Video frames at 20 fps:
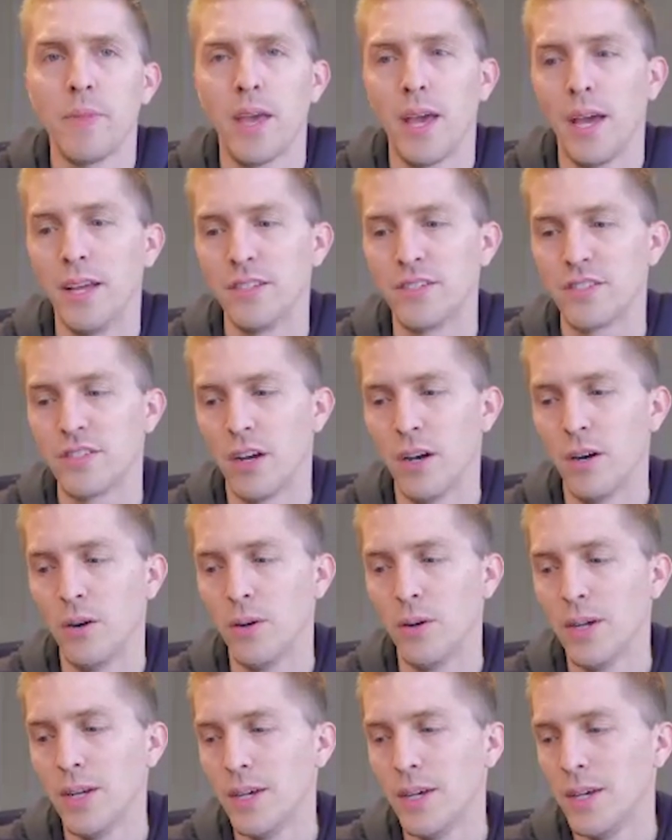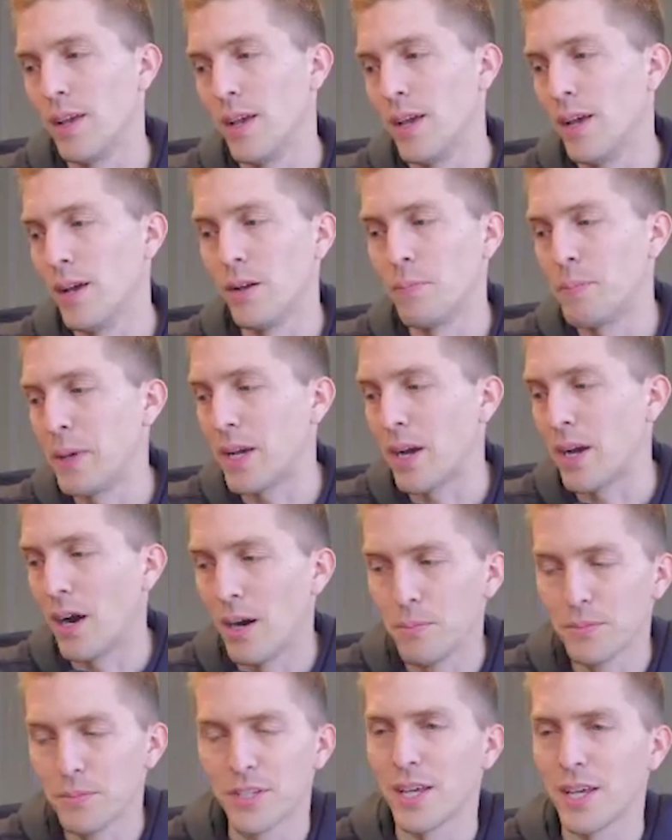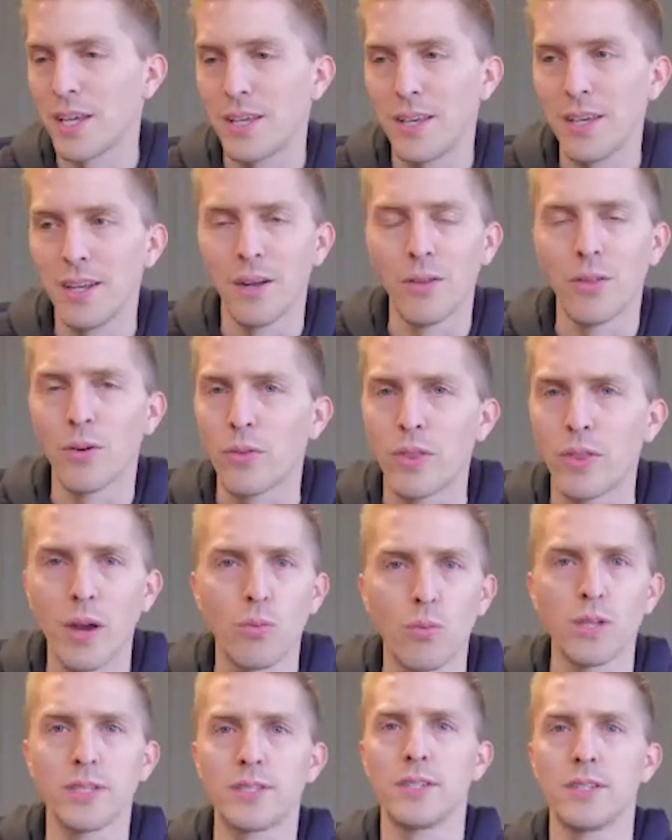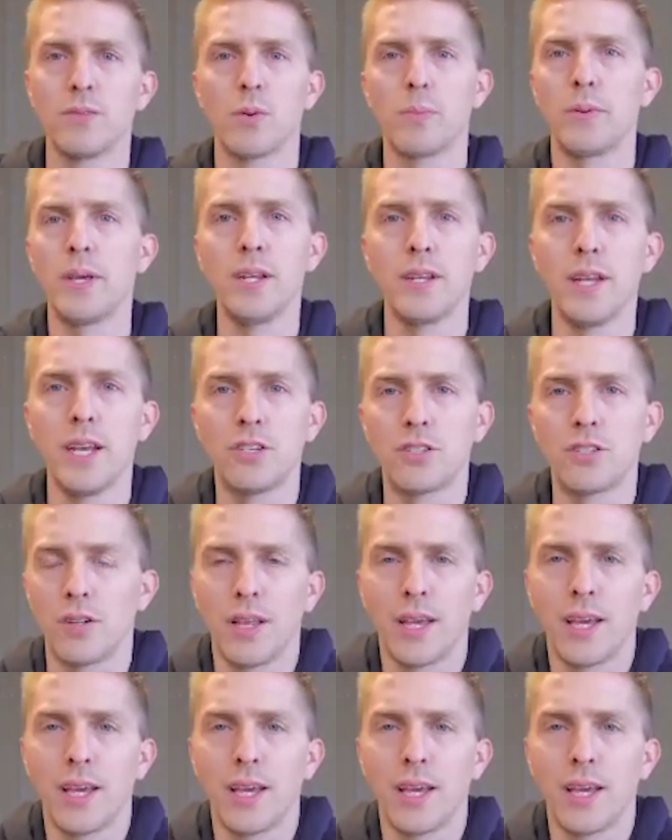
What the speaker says: And so it becomes like, that rinse and repeat nature.